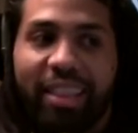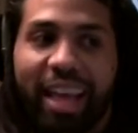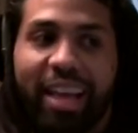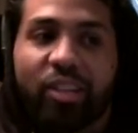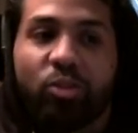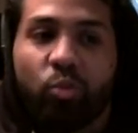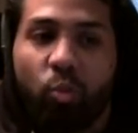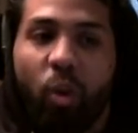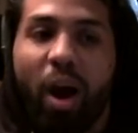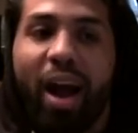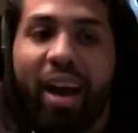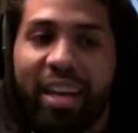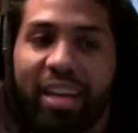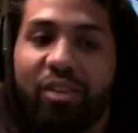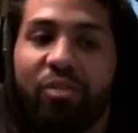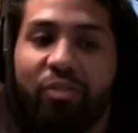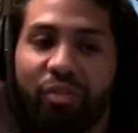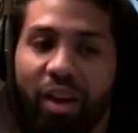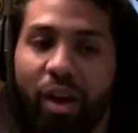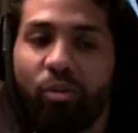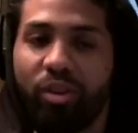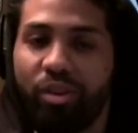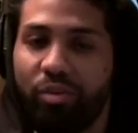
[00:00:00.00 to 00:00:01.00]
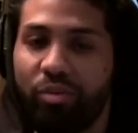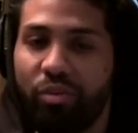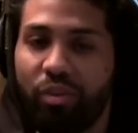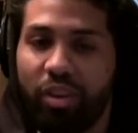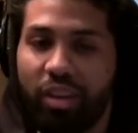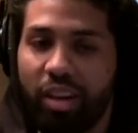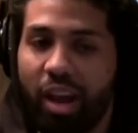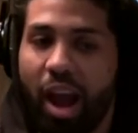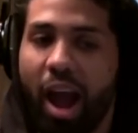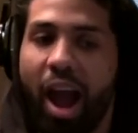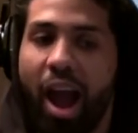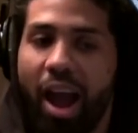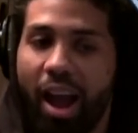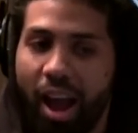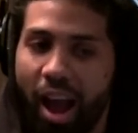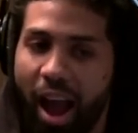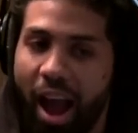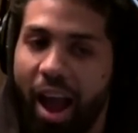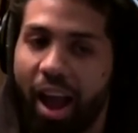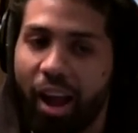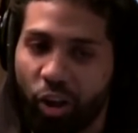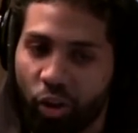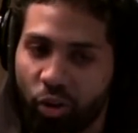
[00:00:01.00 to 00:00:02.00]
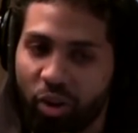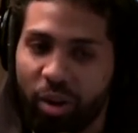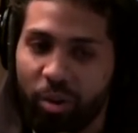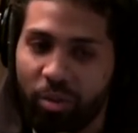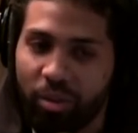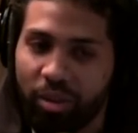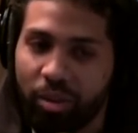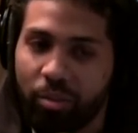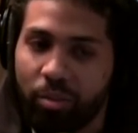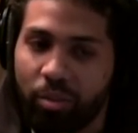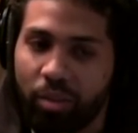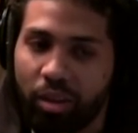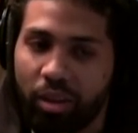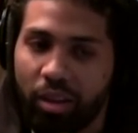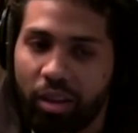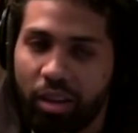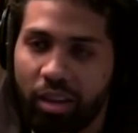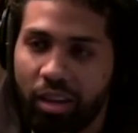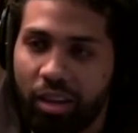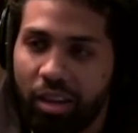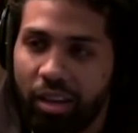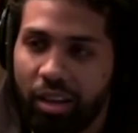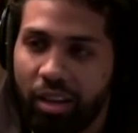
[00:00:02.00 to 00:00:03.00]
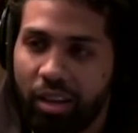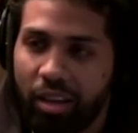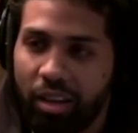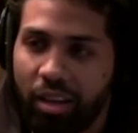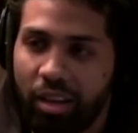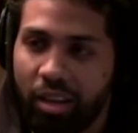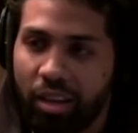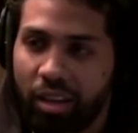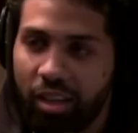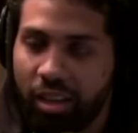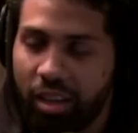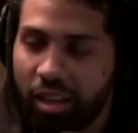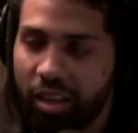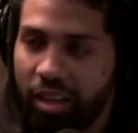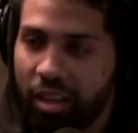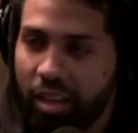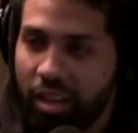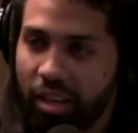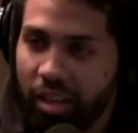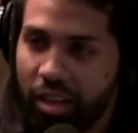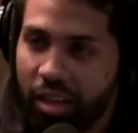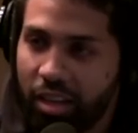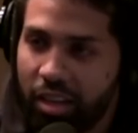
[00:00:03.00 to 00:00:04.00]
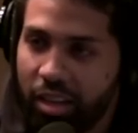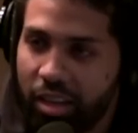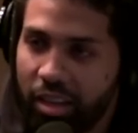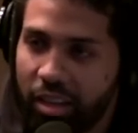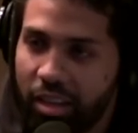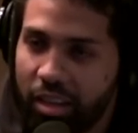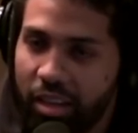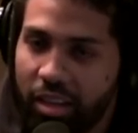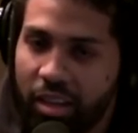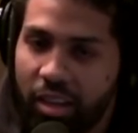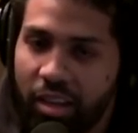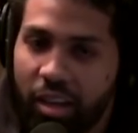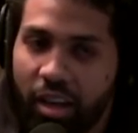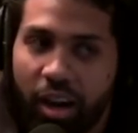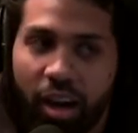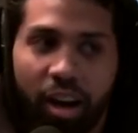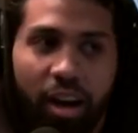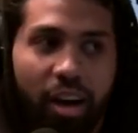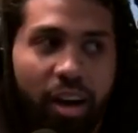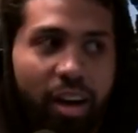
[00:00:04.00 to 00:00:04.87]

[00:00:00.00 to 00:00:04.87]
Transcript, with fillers: That's why he found it funny. I, I agree with you. A him. lot of the dudes that cover y'all don't play football.